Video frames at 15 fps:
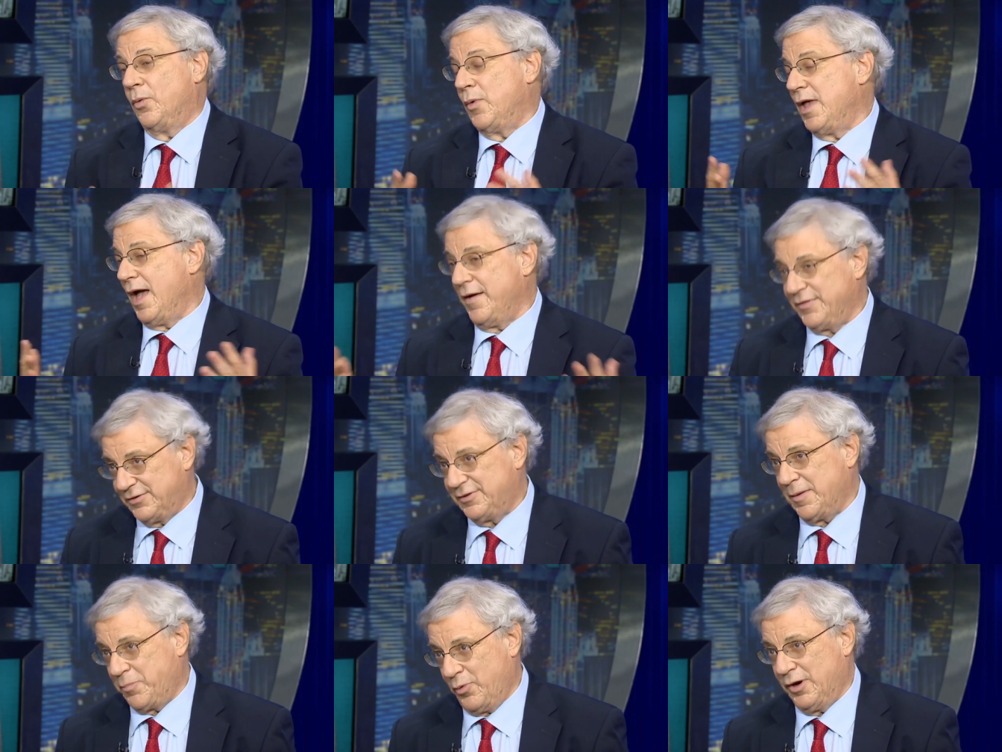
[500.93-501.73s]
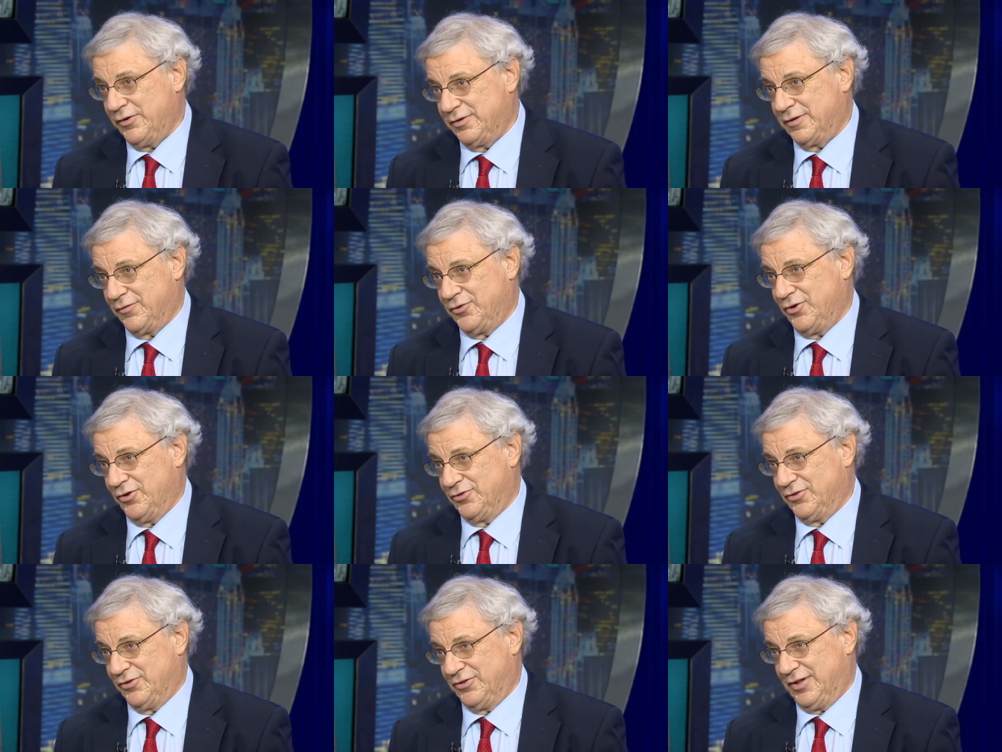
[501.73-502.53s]
We have a separation of
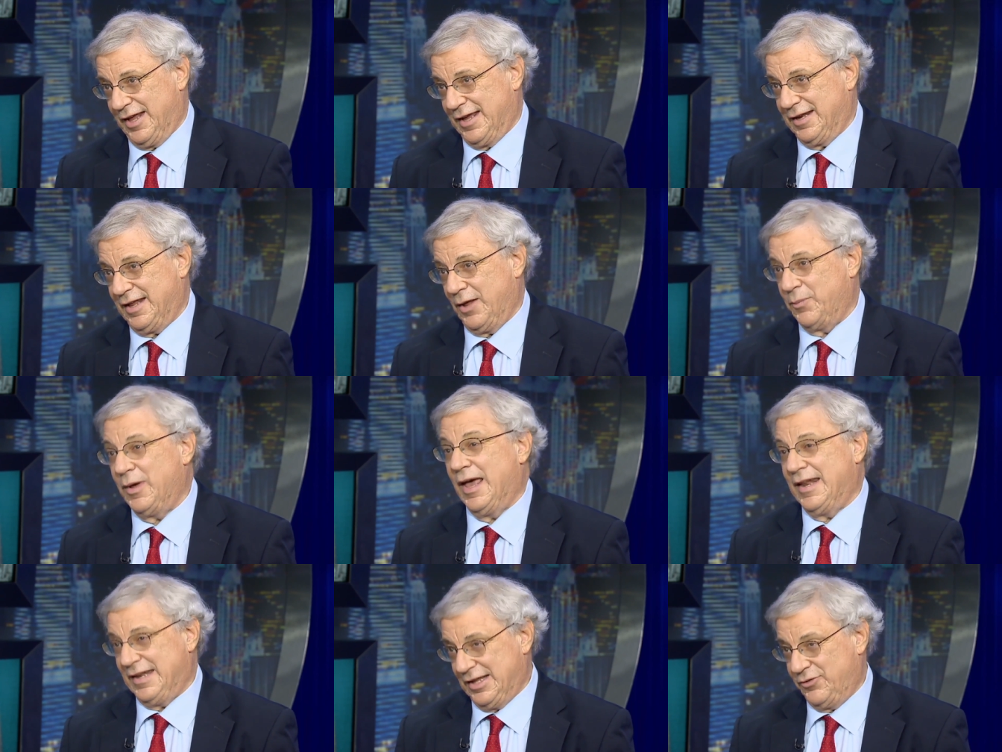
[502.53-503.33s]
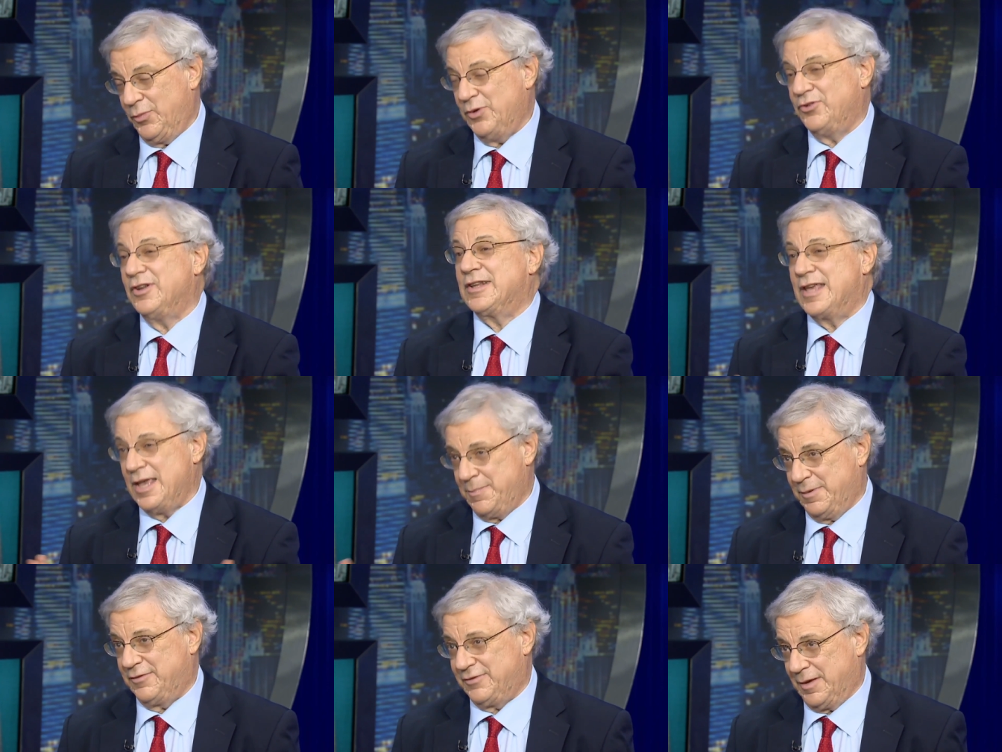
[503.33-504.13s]
church and state, and we should
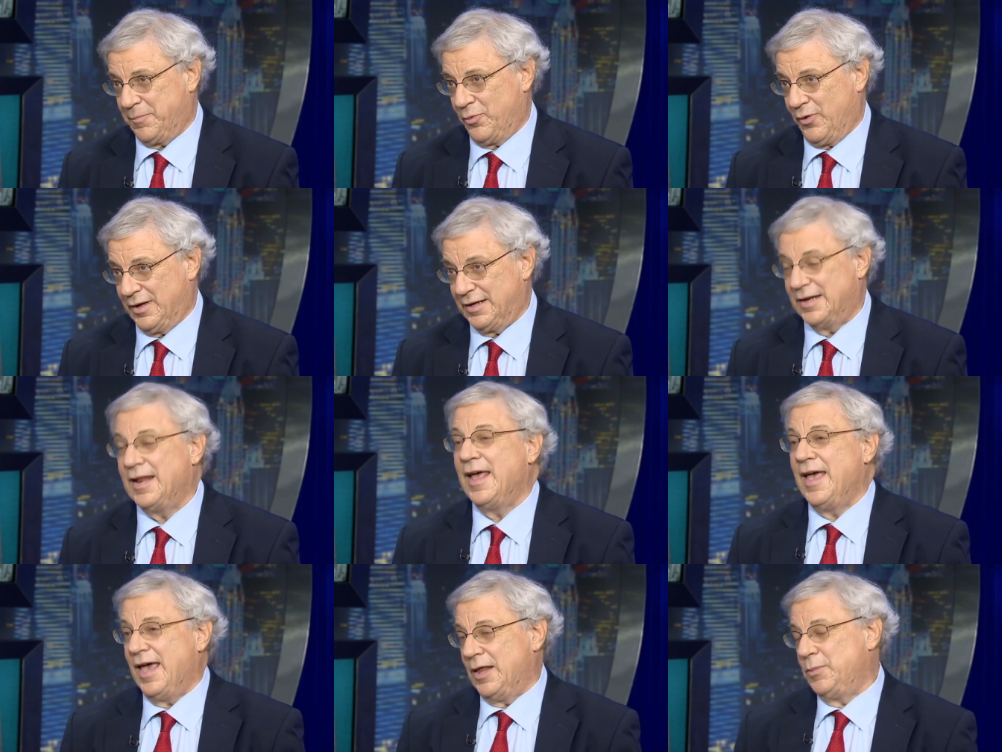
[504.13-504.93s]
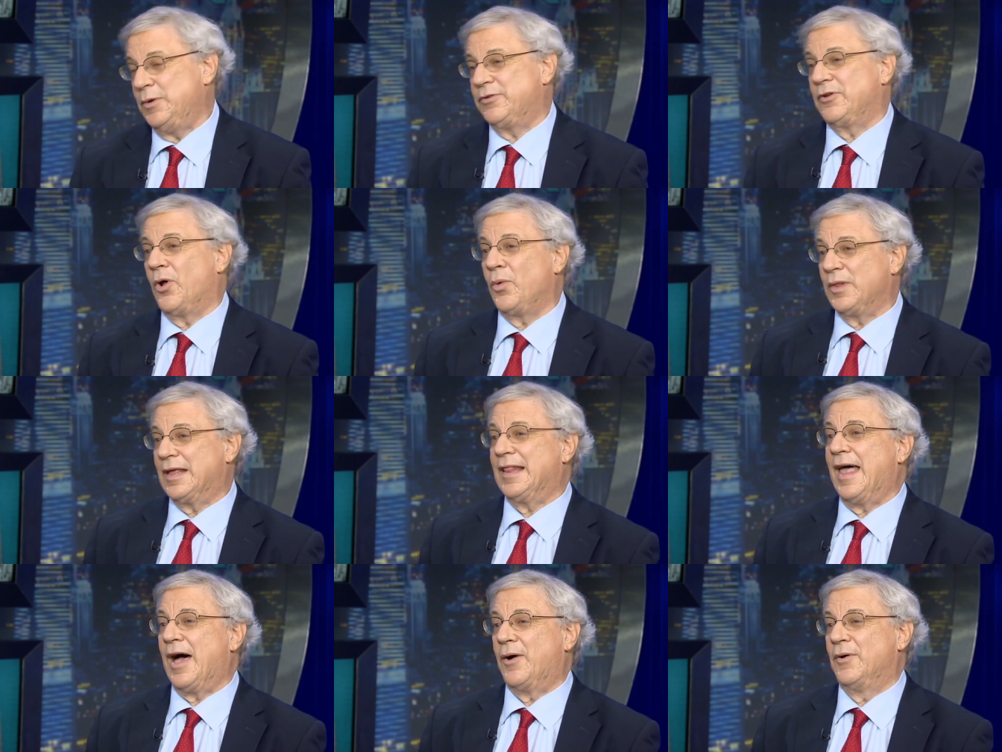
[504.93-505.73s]
keep it separated, and we should only
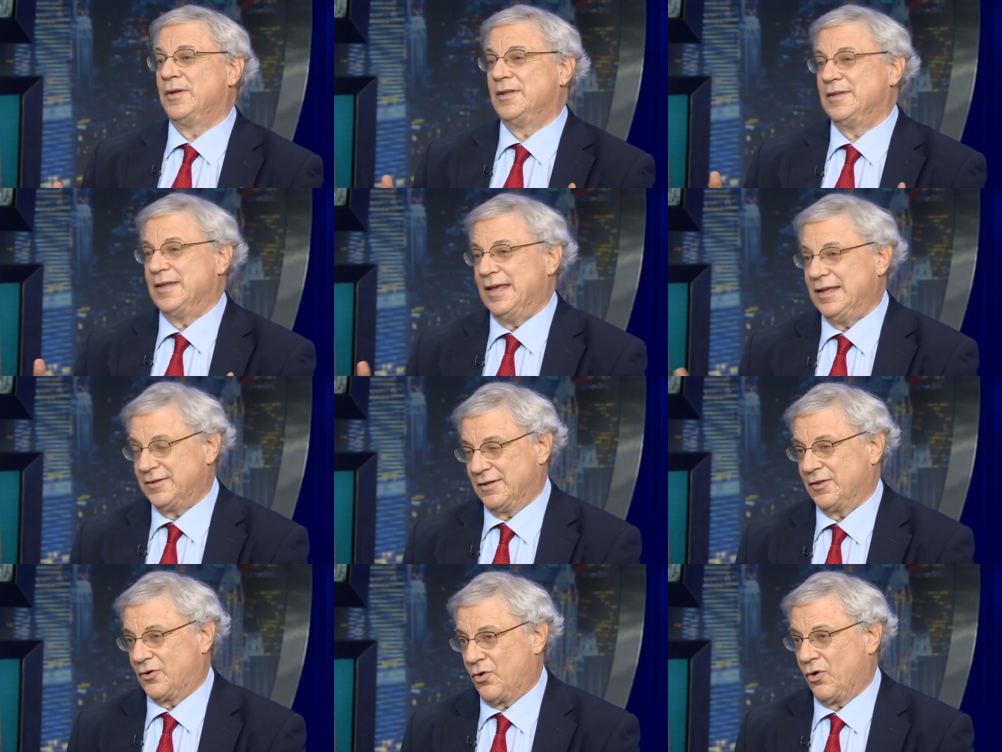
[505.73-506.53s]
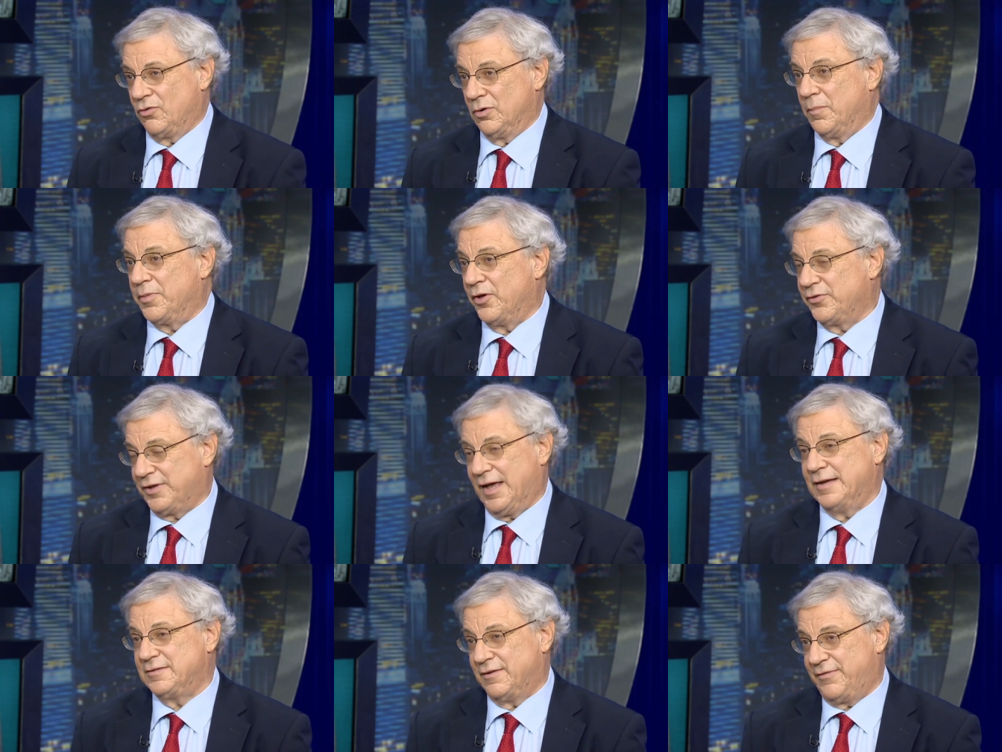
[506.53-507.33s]
allow into the courtroom those
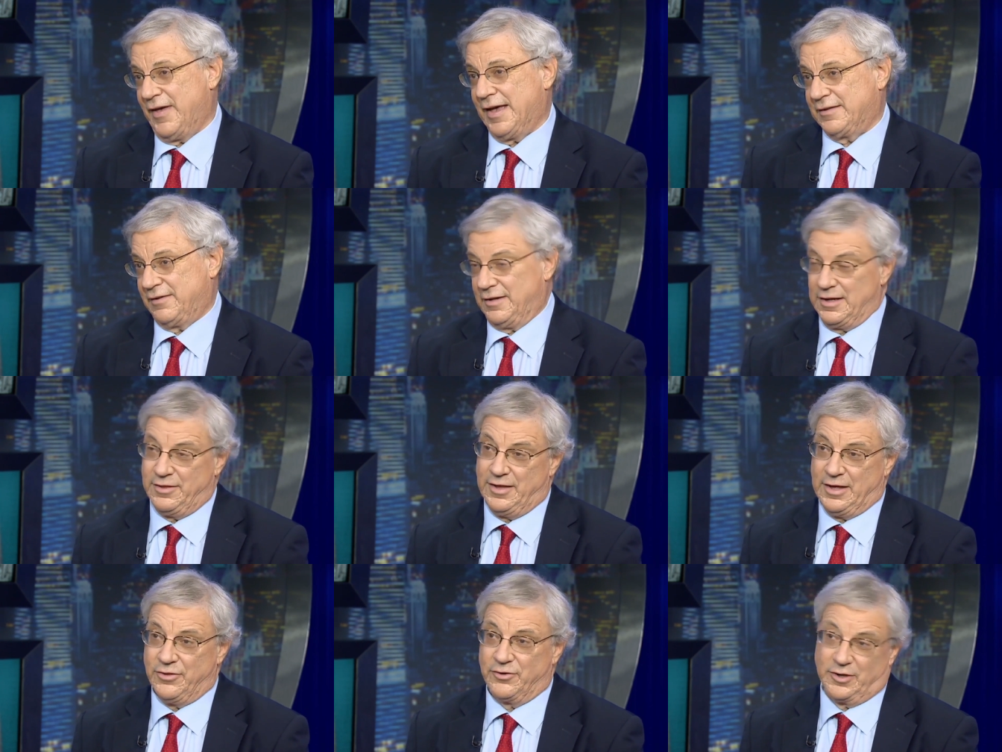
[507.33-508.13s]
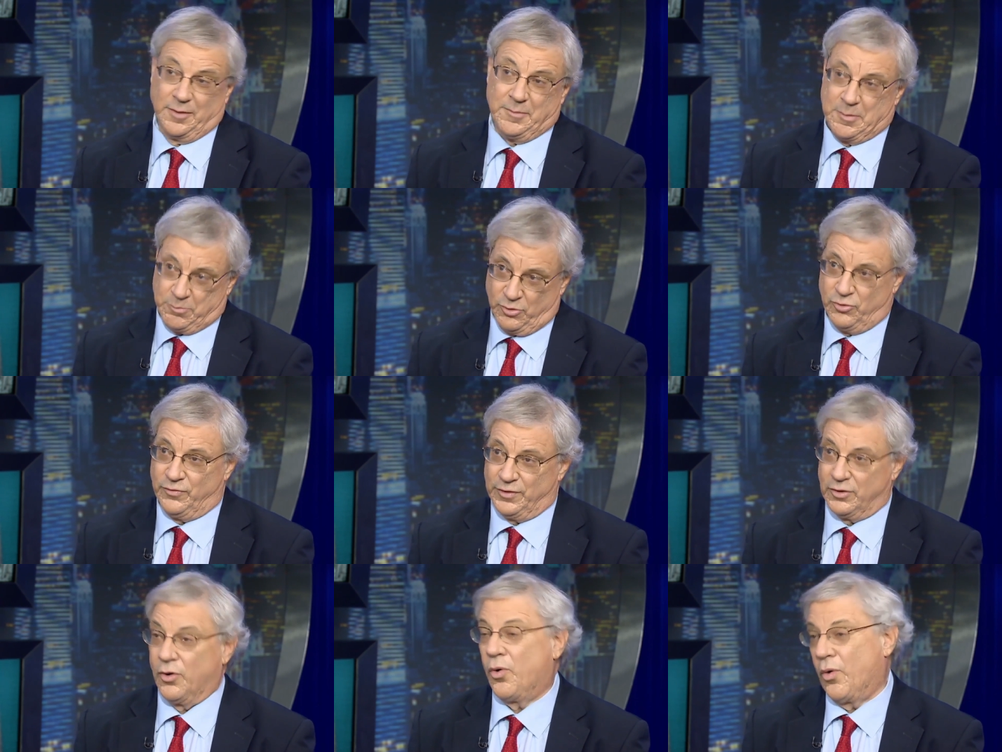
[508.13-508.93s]
kinds of facts that either can be
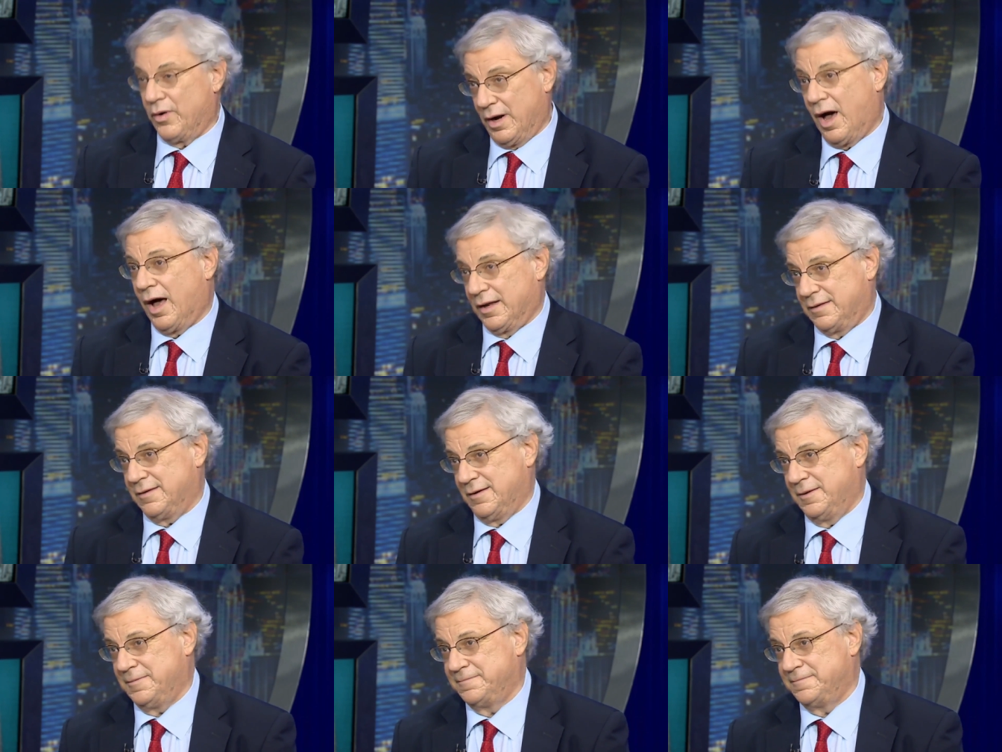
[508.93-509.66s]
proven or not.